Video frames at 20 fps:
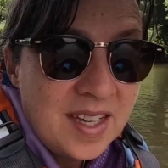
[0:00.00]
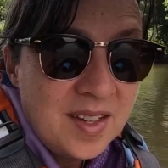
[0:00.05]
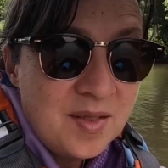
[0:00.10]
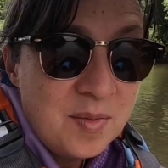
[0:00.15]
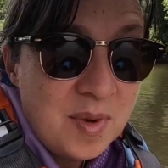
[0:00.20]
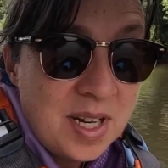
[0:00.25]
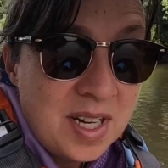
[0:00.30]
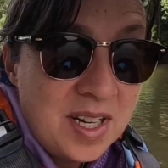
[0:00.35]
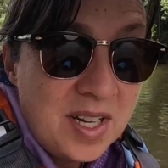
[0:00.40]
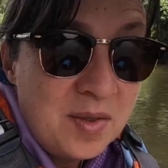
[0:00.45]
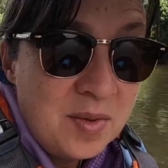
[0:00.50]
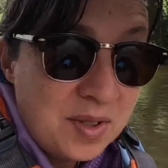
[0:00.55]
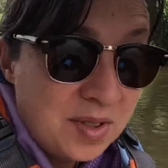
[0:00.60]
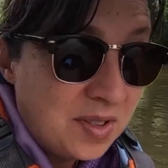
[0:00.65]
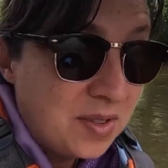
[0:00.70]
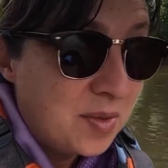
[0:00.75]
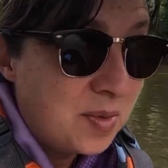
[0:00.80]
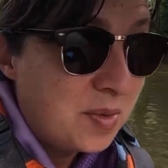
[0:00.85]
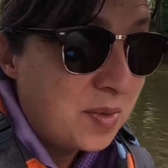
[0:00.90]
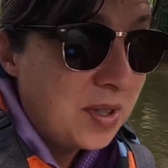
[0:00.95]
But it was
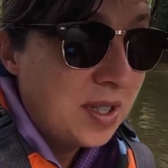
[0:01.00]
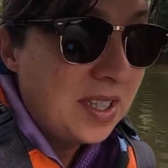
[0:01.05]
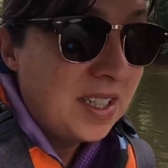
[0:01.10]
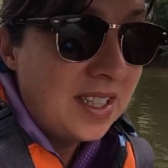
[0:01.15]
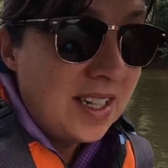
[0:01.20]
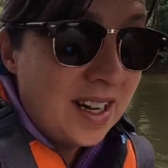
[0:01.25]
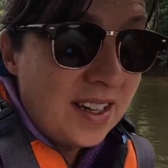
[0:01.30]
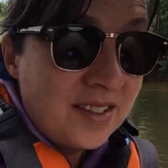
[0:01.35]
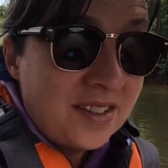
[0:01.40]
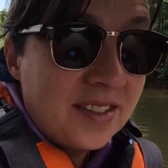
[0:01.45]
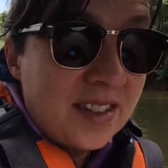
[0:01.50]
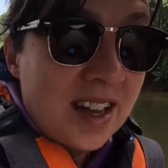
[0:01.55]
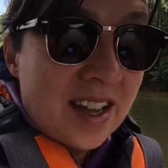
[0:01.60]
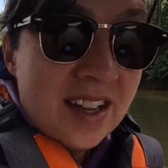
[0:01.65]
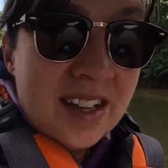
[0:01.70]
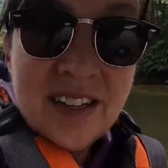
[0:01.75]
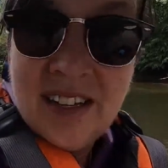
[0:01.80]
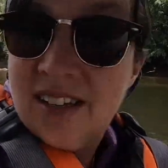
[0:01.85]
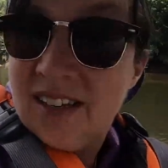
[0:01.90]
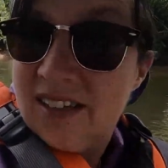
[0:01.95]
a really nice
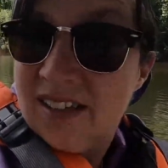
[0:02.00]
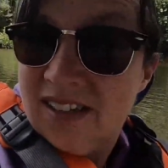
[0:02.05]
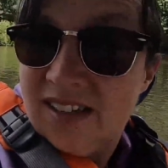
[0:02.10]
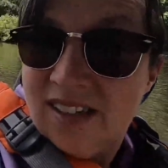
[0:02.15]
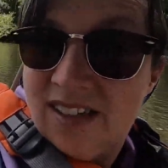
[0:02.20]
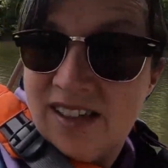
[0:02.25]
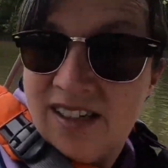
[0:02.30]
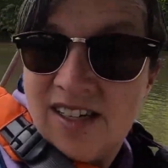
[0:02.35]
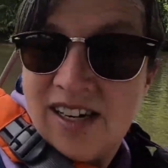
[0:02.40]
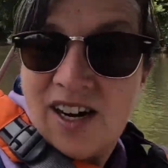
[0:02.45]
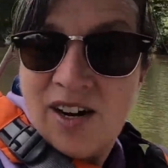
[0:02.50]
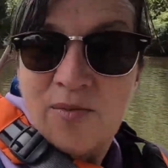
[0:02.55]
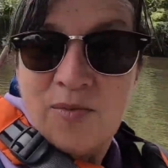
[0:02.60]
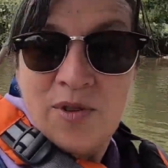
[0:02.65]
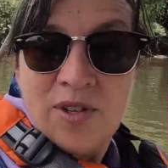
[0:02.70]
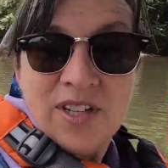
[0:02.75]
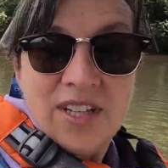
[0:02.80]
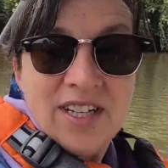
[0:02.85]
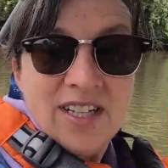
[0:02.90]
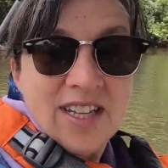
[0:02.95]
day. I'm
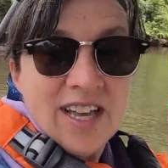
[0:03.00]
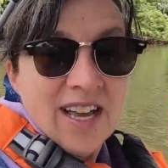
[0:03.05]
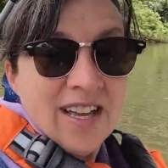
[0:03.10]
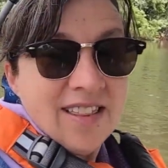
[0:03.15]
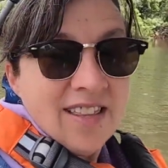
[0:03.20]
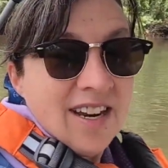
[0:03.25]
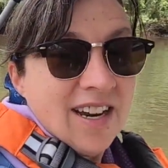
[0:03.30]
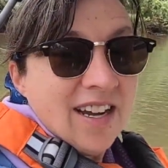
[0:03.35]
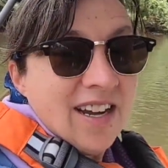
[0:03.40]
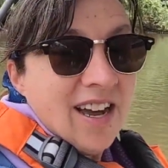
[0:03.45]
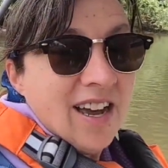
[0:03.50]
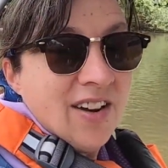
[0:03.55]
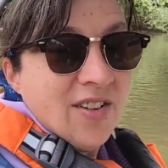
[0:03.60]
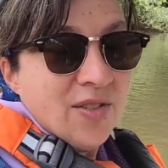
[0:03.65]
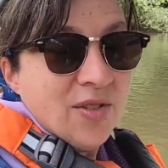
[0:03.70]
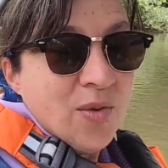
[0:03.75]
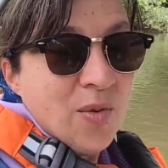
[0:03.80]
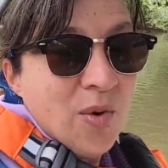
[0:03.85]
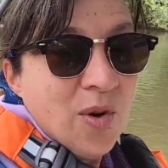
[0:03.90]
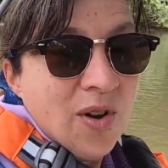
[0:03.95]
really glad that I got
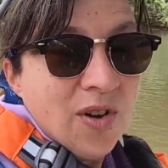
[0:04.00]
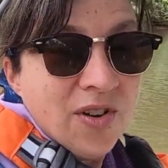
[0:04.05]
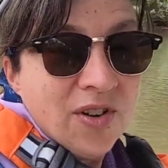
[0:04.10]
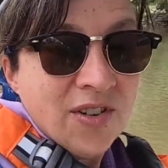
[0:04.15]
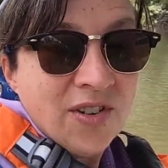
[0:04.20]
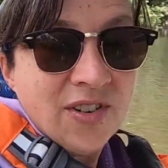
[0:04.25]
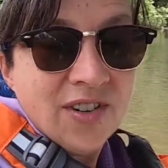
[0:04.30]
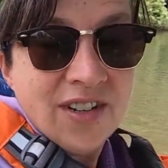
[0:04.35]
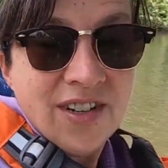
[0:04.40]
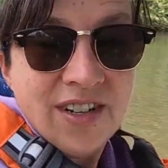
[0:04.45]
on the water.